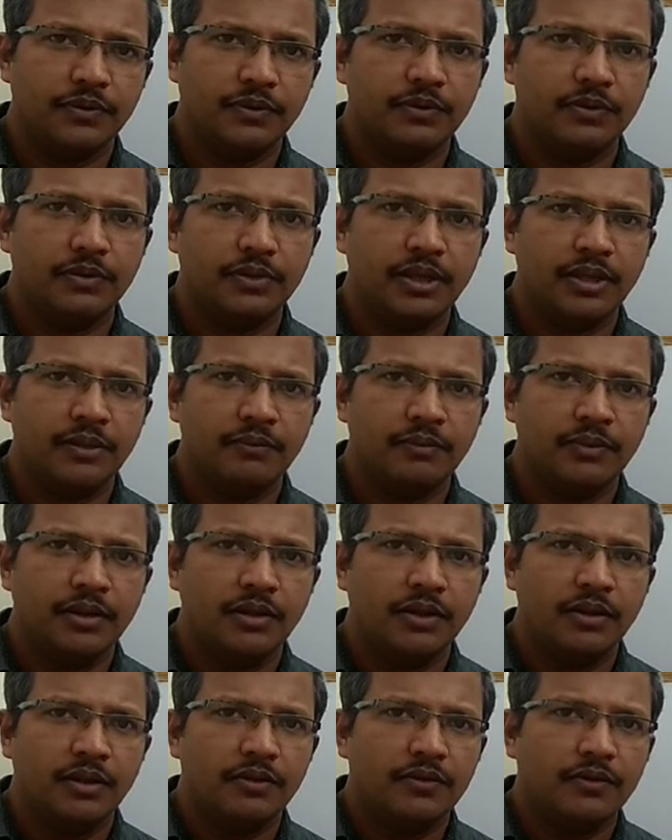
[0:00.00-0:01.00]
Okay.
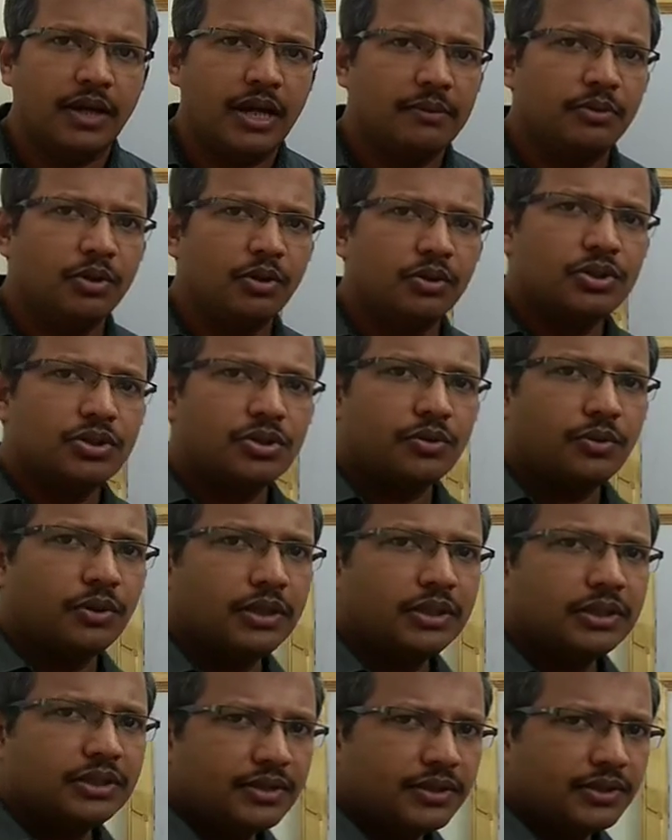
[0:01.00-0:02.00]
So I am not
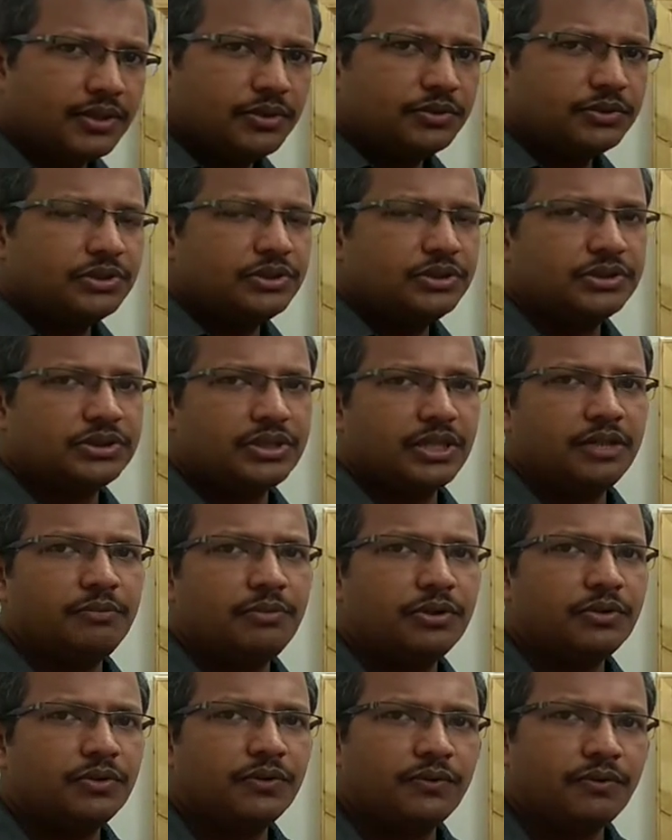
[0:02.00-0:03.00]
drawing the reduced state
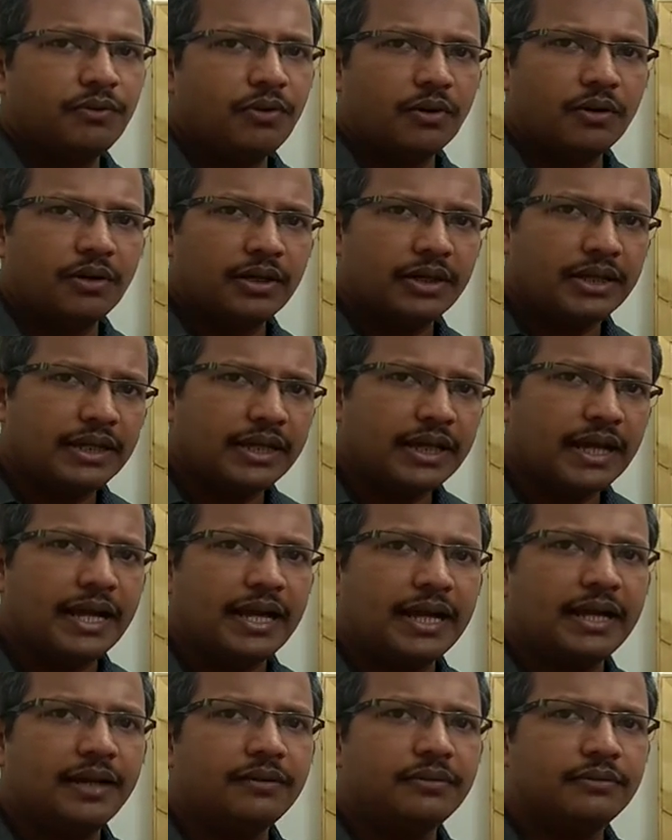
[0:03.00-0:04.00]
because we already
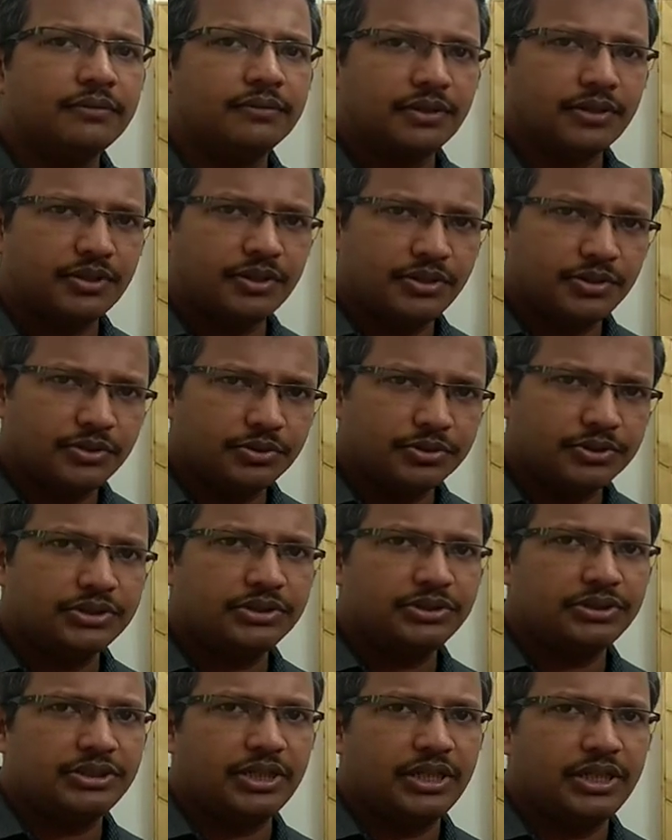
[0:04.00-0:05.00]
have the reduced
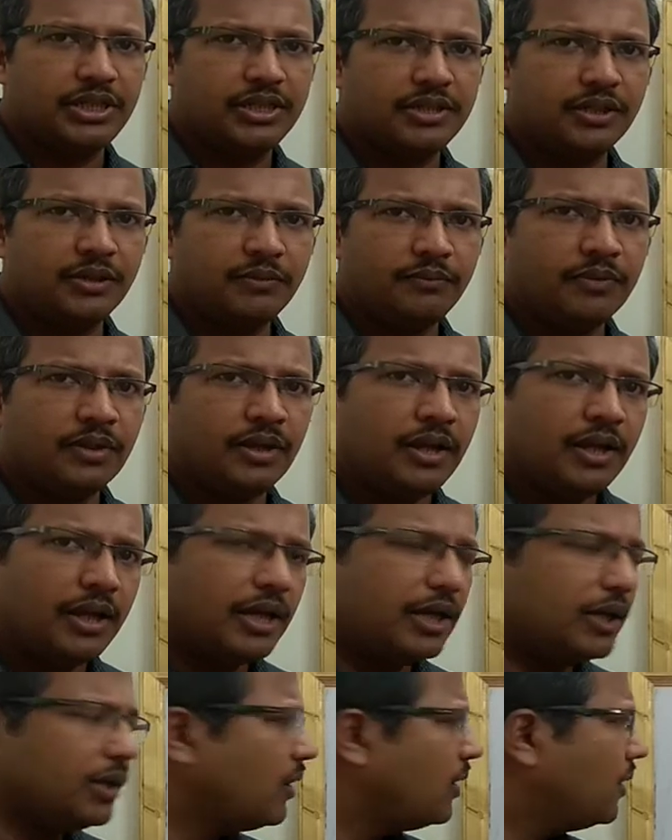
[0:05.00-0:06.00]
state
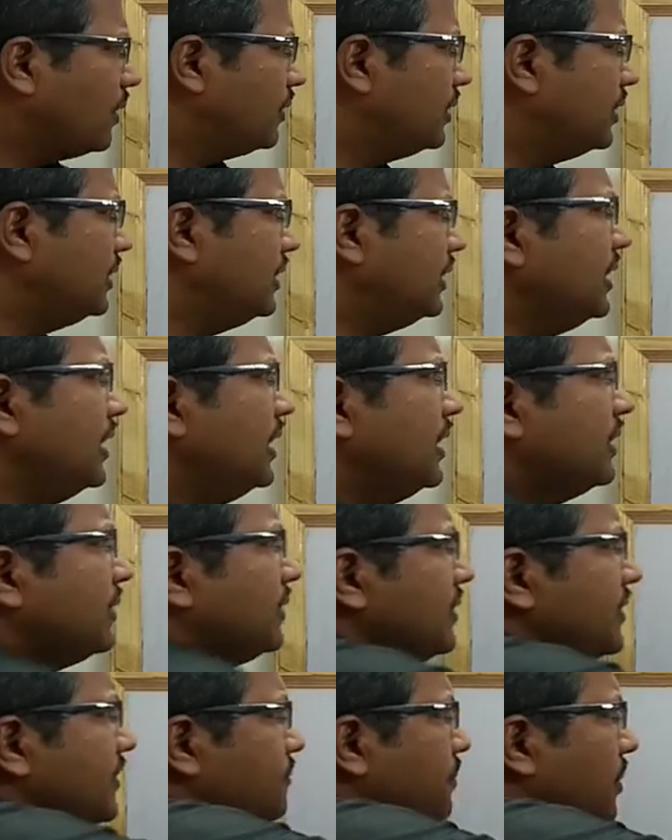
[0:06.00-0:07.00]
and only
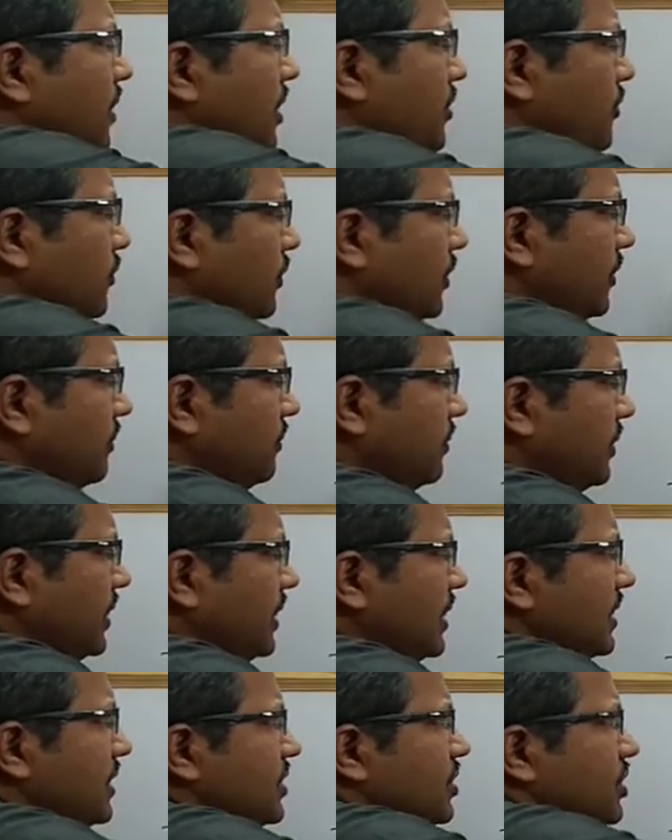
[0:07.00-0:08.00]
this part will
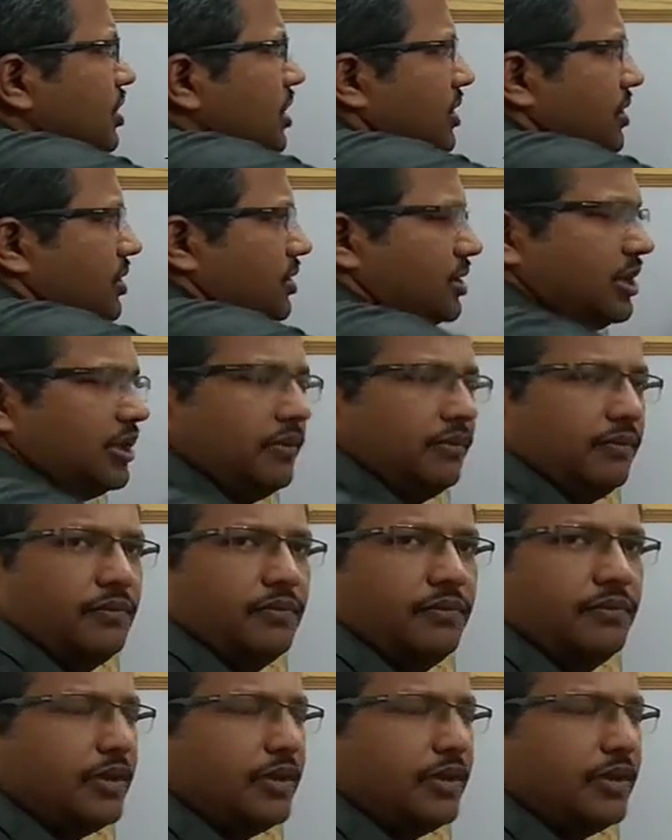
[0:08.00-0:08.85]
be changing.